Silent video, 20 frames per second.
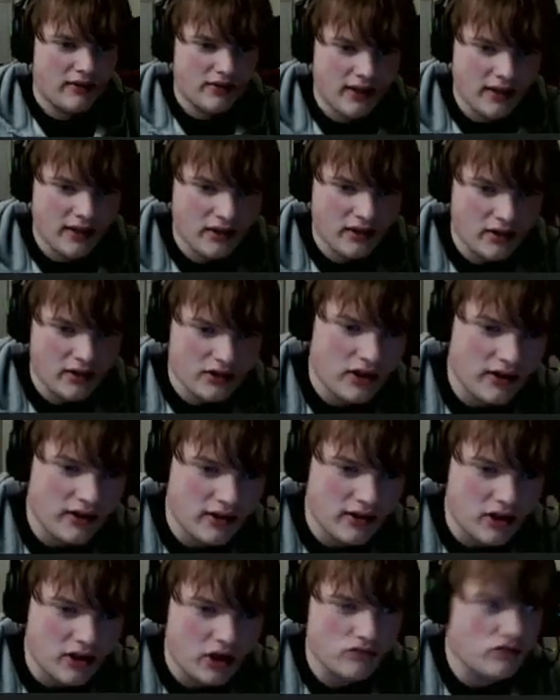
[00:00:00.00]
looks like an
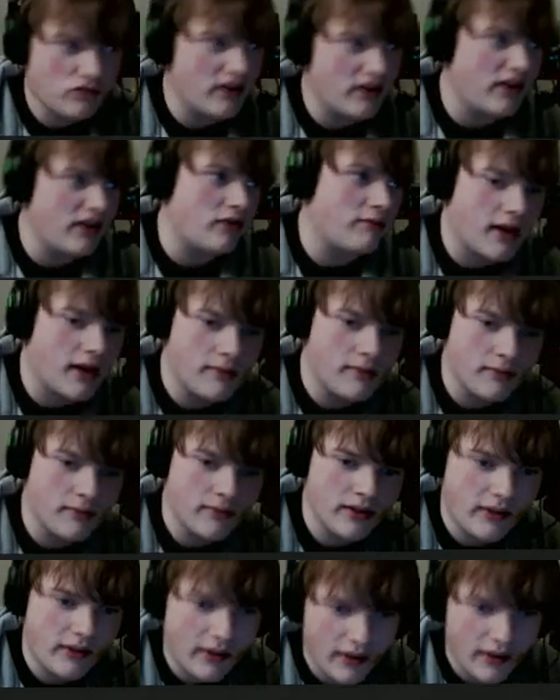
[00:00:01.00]
electronic card reader,
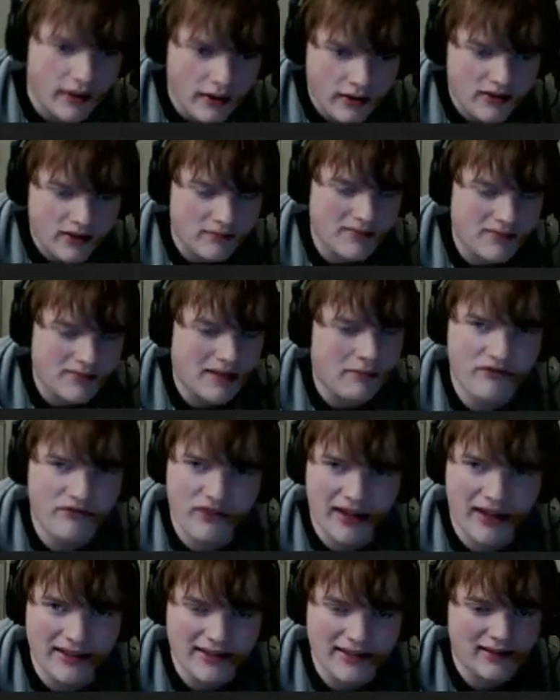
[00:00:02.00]
probably. Some type of
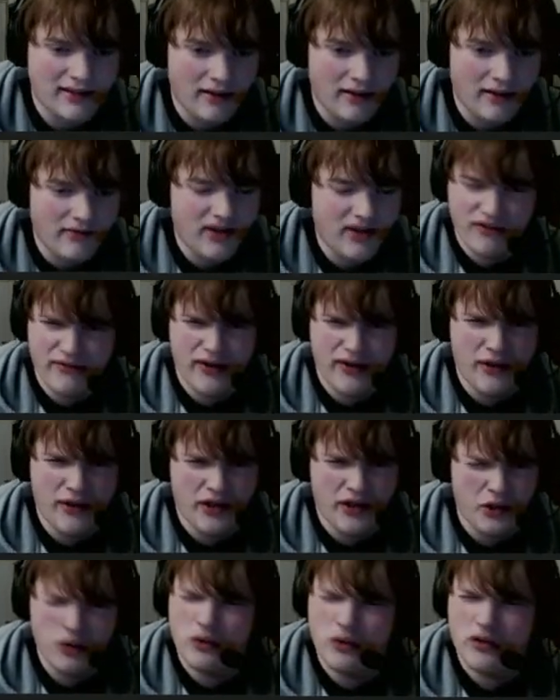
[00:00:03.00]
fancy stuff in a
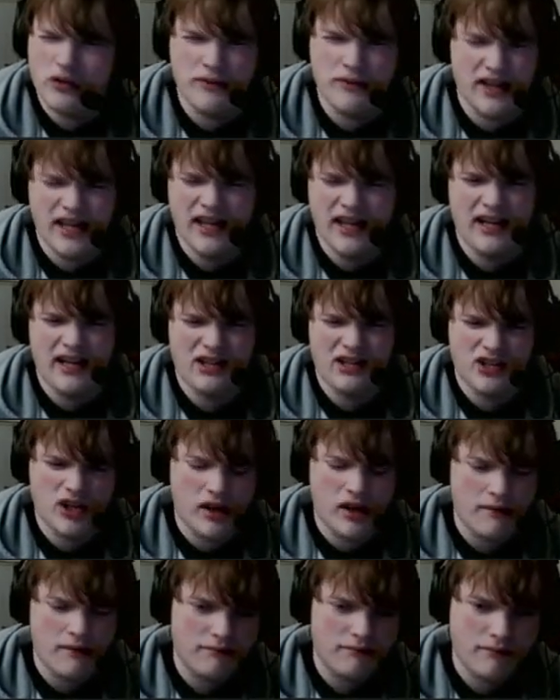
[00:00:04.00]
very old mechanic
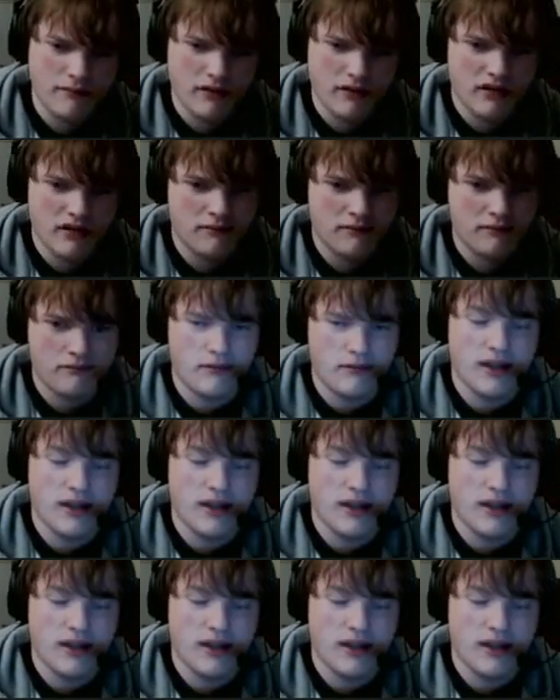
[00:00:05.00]
shop. It